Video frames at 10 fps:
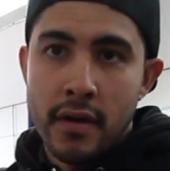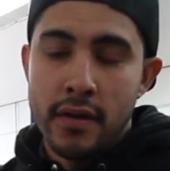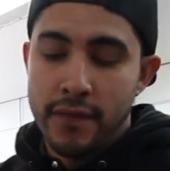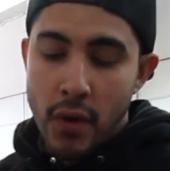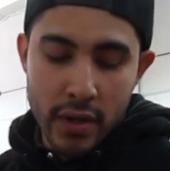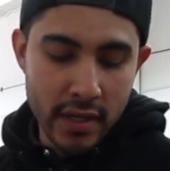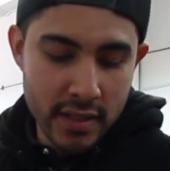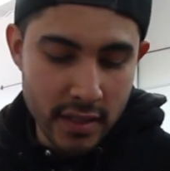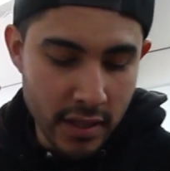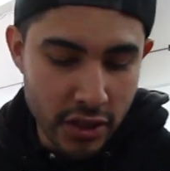The Focus
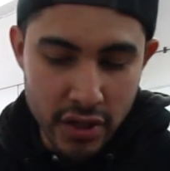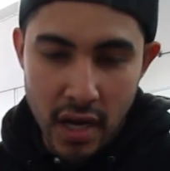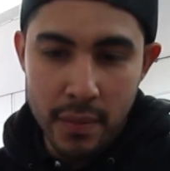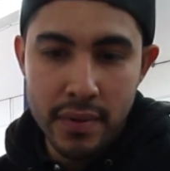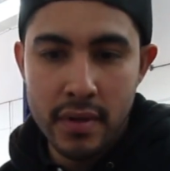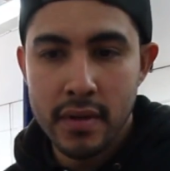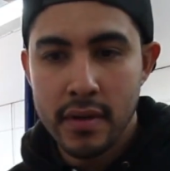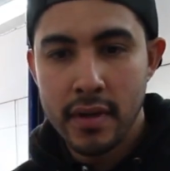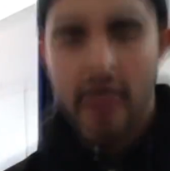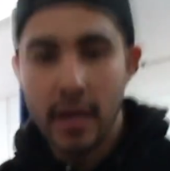is in the shop.
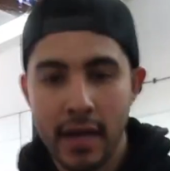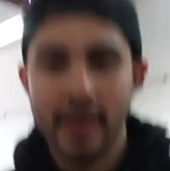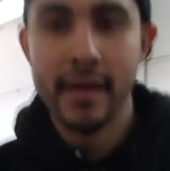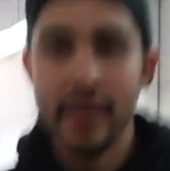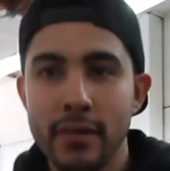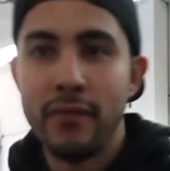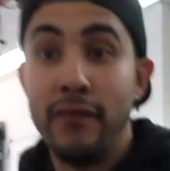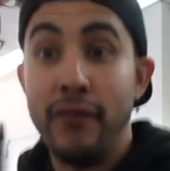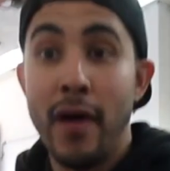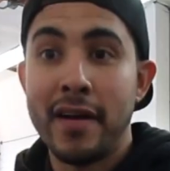
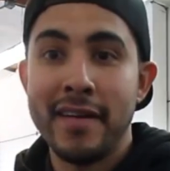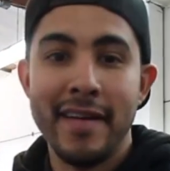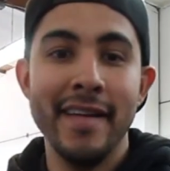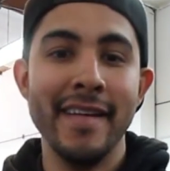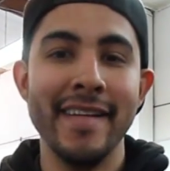Fuck.